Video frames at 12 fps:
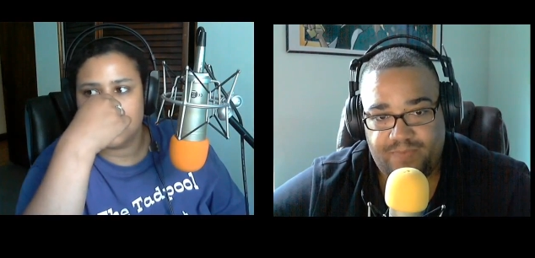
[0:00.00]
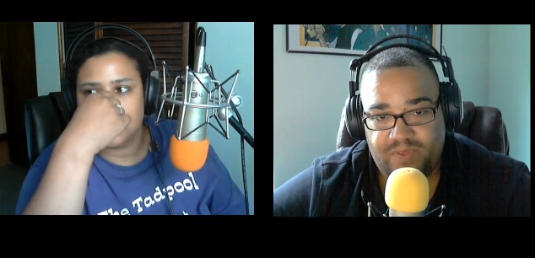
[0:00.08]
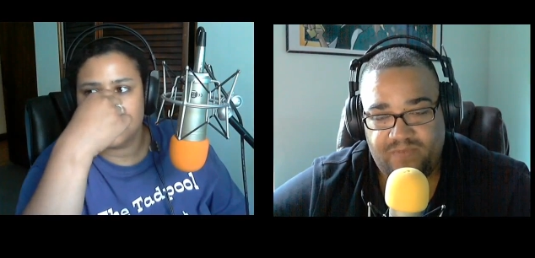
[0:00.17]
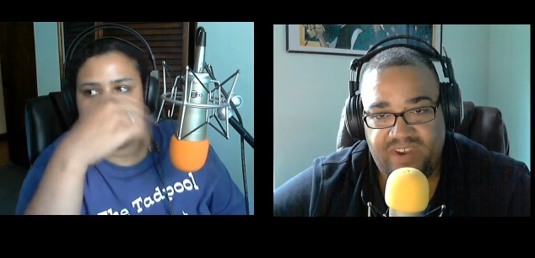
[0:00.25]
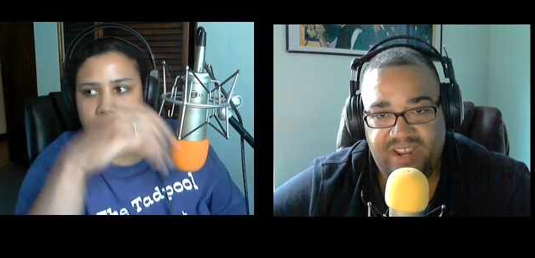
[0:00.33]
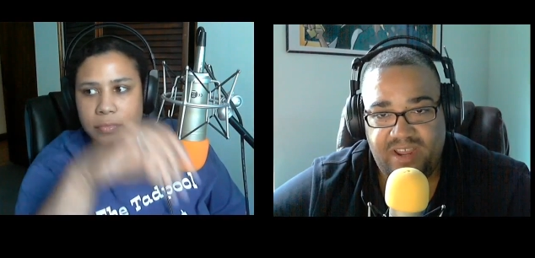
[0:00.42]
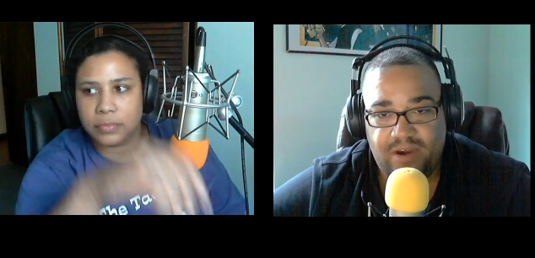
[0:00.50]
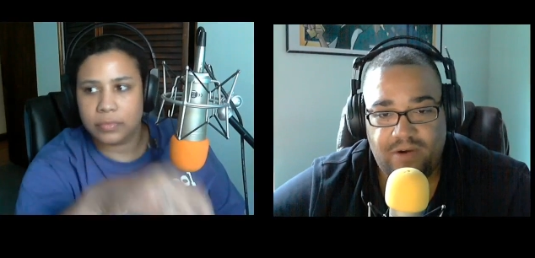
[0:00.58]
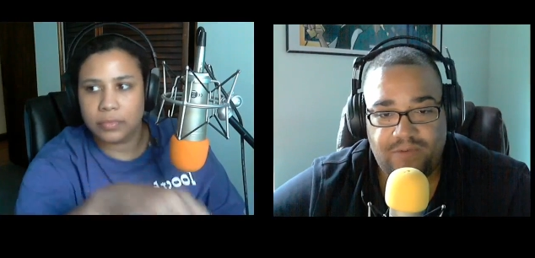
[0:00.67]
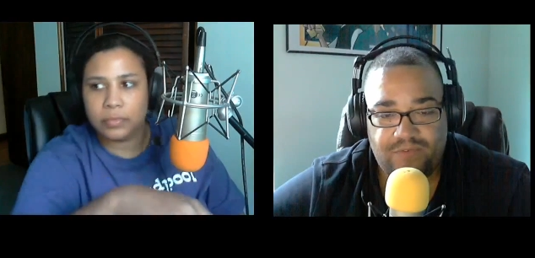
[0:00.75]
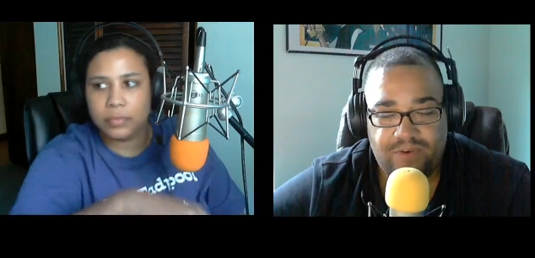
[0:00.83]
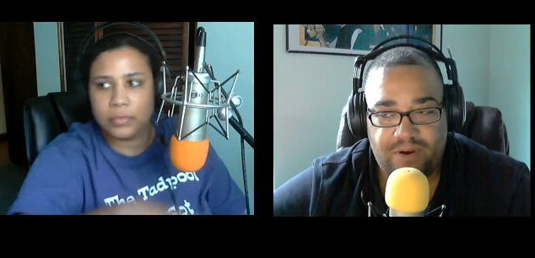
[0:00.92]
Speaker 1: video
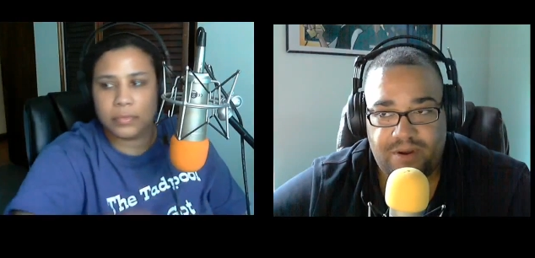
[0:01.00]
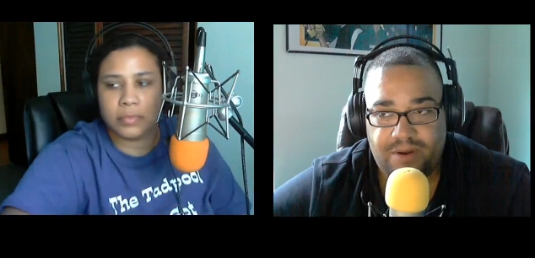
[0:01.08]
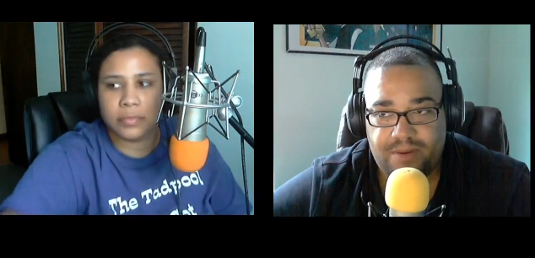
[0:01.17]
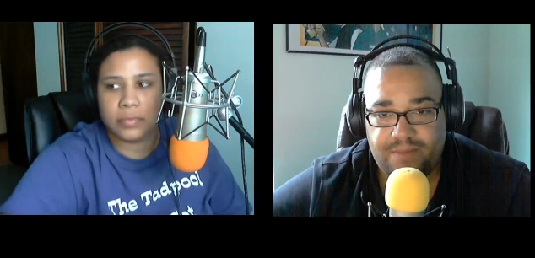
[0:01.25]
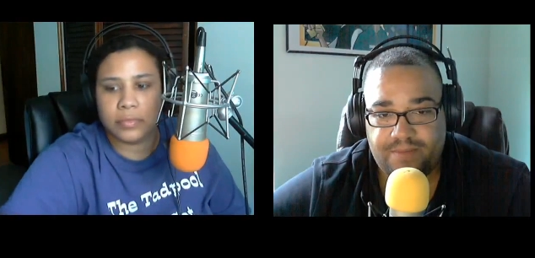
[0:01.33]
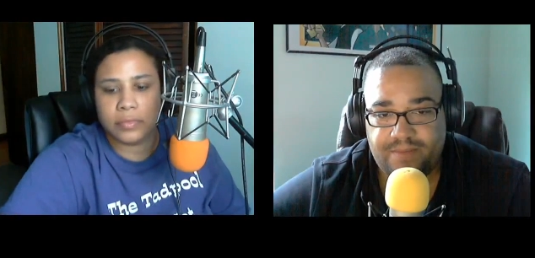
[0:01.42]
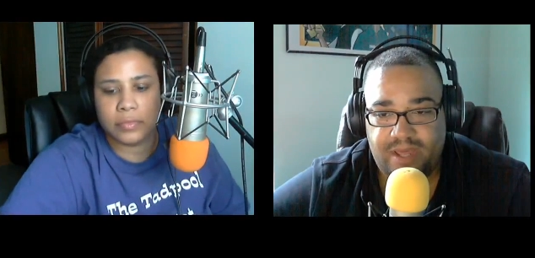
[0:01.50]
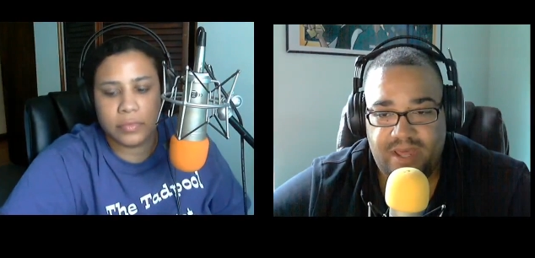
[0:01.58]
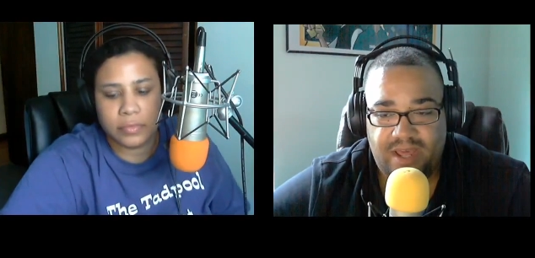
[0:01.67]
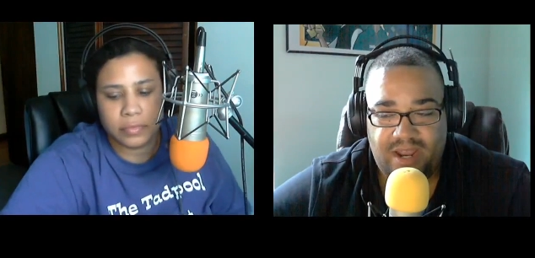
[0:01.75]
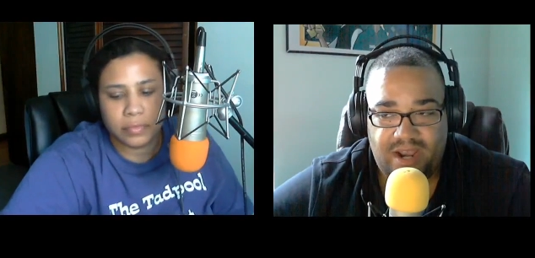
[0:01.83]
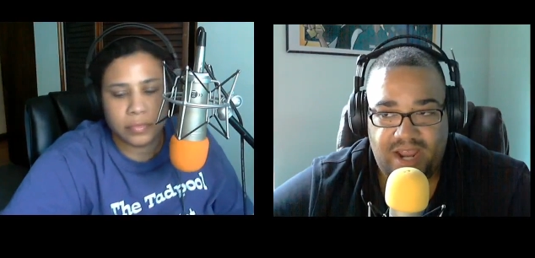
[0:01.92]
from
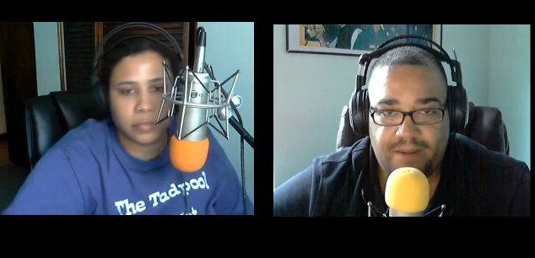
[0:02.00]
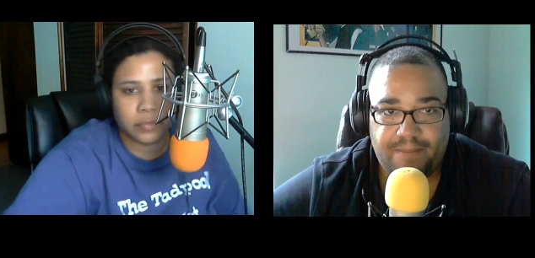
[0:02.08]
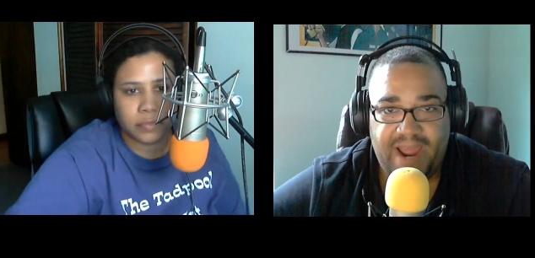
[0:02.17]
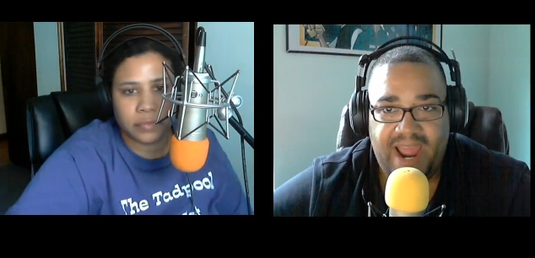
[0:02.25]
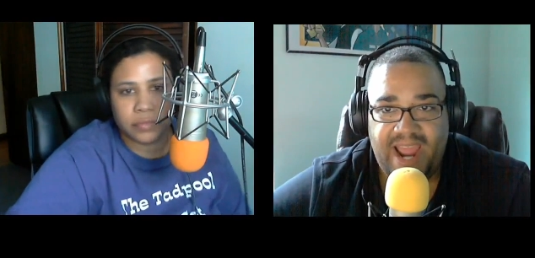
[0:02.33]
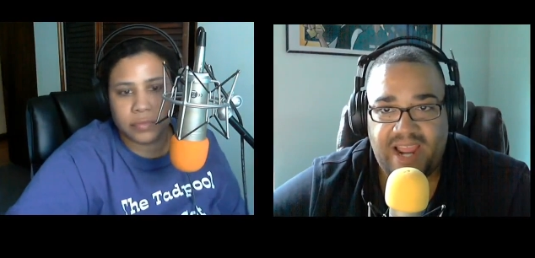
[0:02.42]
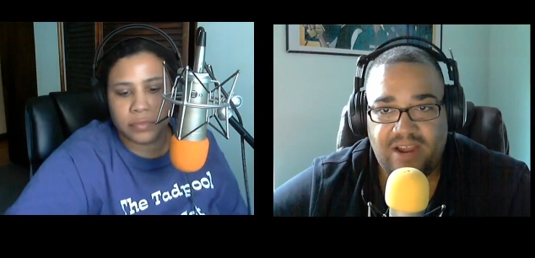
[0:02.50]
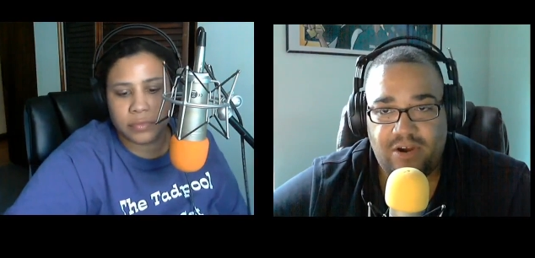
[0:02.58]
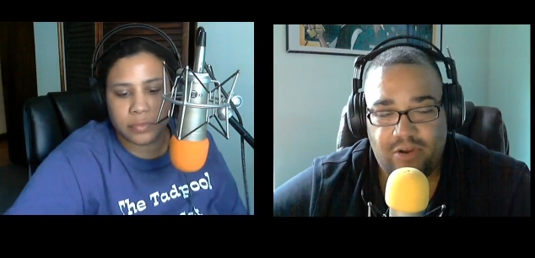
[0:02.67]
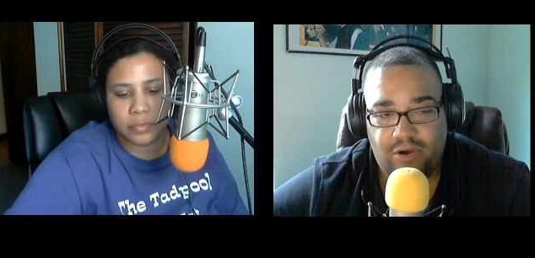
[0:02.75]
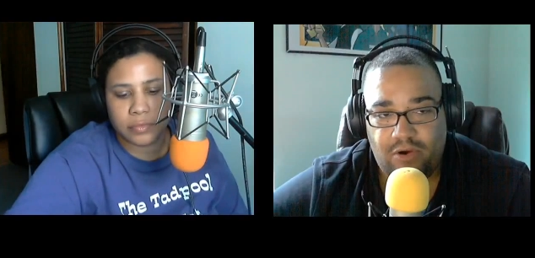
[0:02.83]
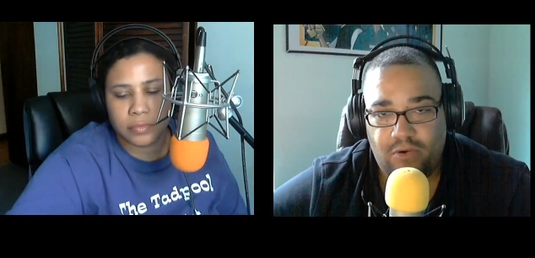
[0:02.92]
like a Mac or
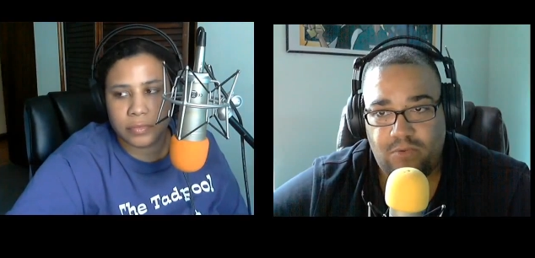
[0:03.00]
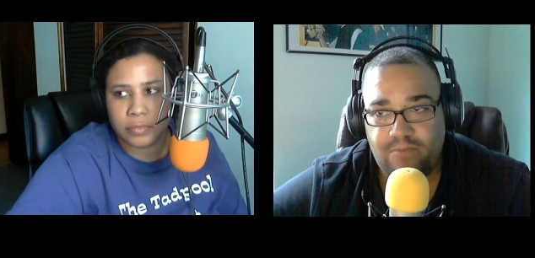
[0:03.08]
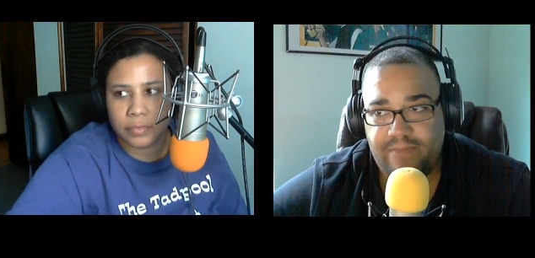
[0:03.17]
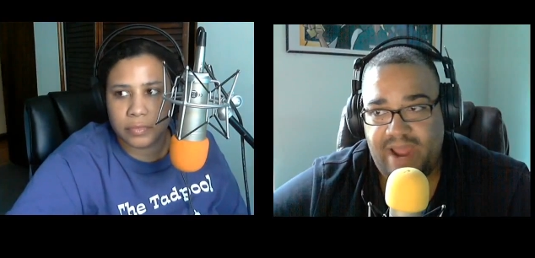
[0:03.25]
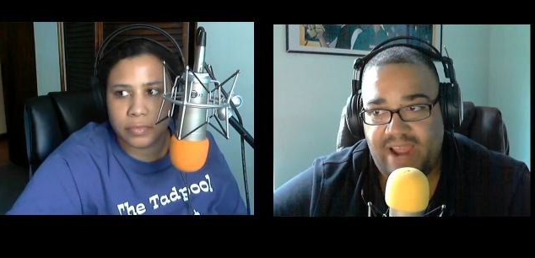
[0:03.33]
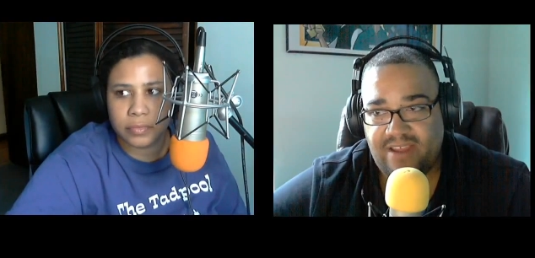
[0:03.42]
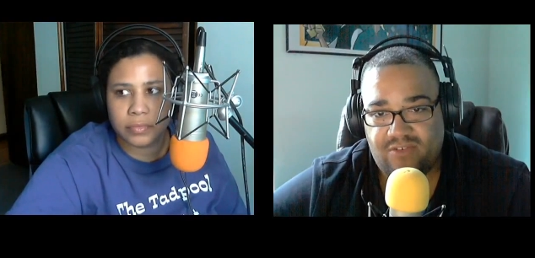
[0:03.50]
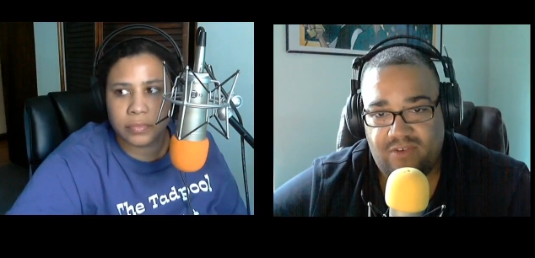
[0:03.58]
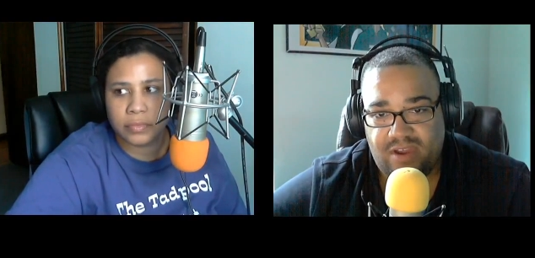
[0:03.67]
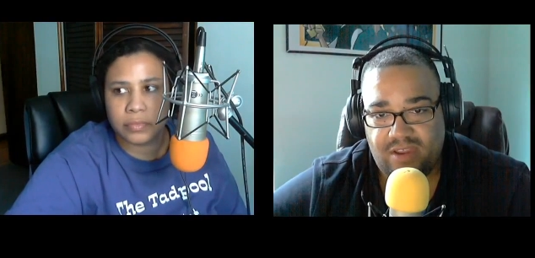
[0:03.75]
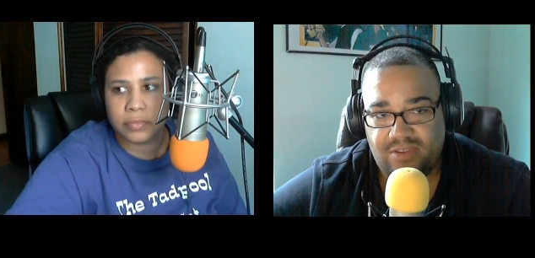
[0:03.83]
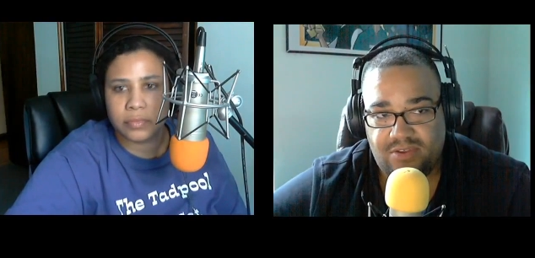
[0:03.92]
the whole Mac
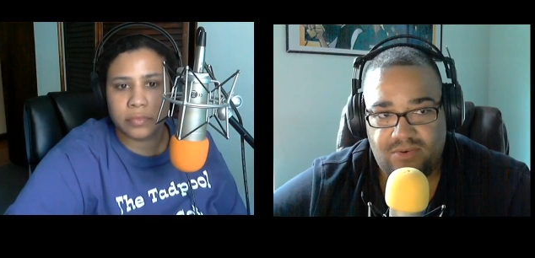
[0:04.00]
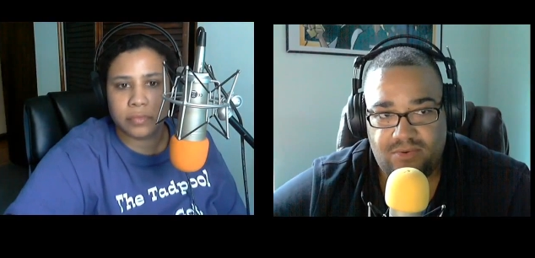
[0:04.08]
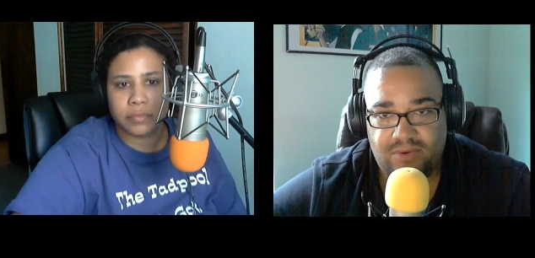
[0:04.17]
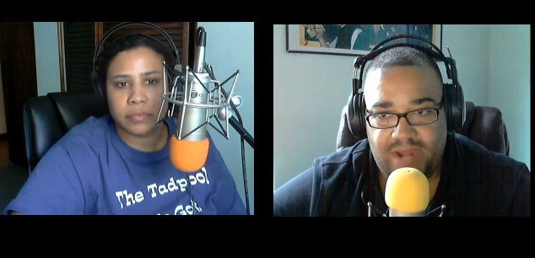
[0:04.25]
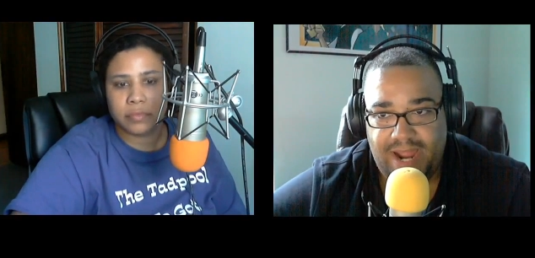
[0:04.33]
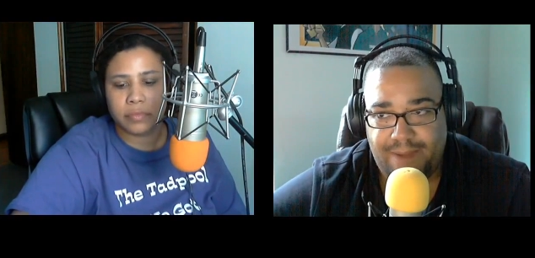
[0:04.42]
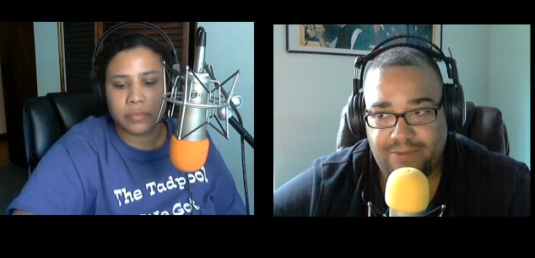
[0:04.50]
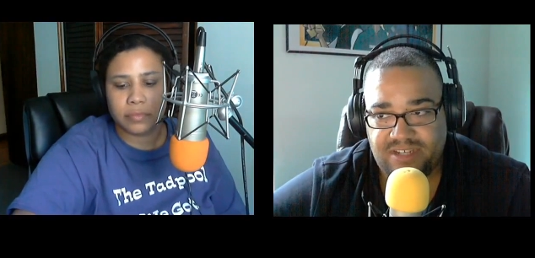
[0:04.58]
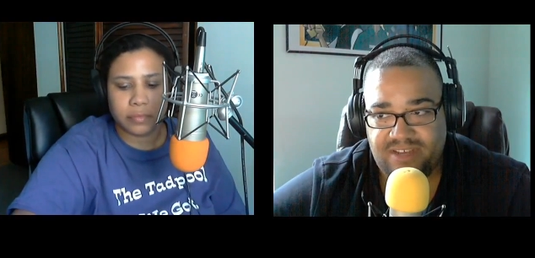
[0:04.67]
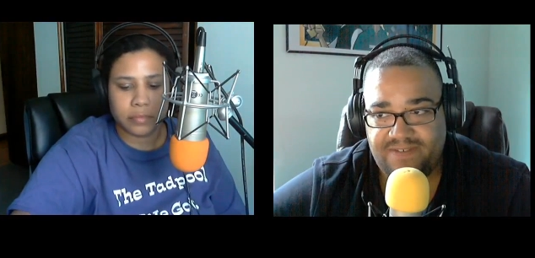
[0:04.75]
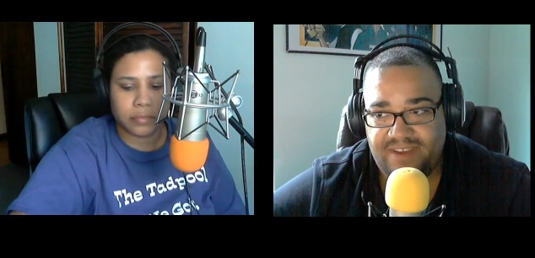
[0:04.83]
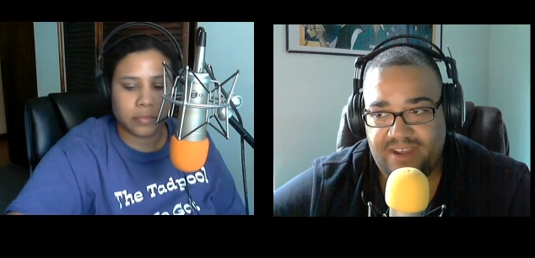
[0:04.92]
screen to Apple
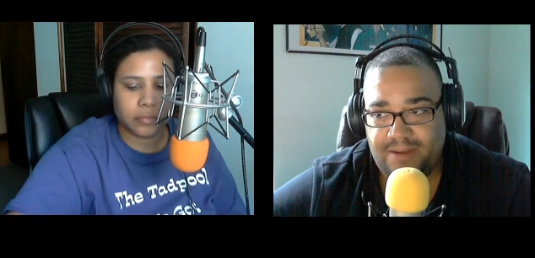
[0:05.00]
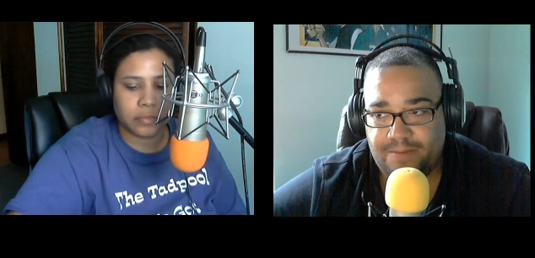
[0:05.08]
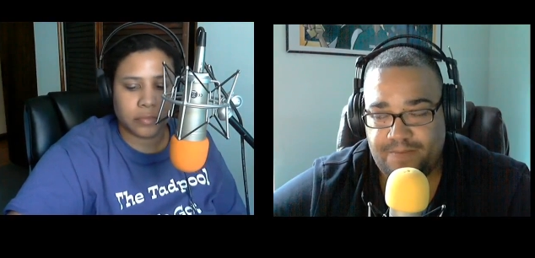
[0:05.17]
T V.